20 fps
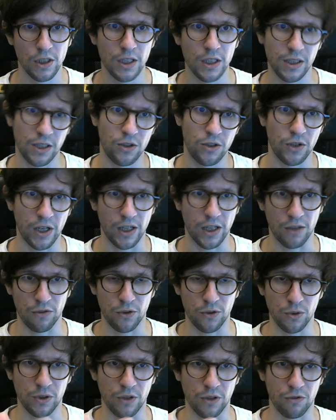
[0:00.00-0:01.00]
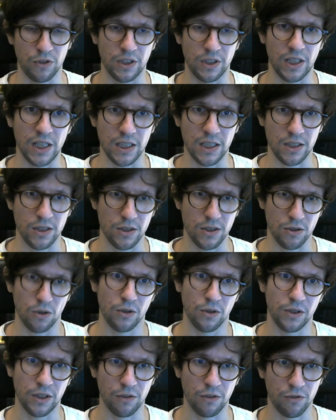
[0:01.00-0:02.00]
Then you get a few different hits
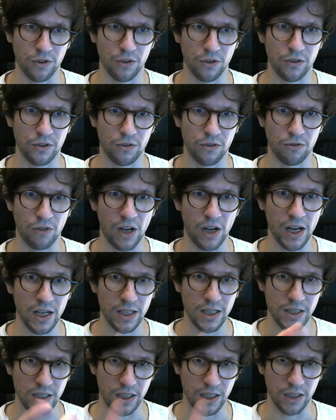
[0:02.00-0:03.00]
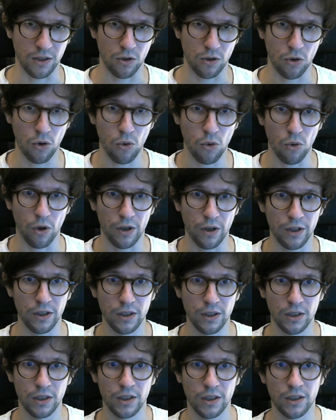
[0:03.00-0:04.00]
on different files in core
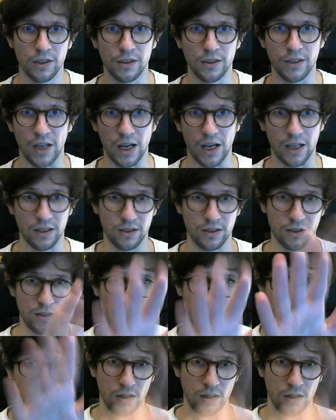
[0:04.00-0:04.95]
that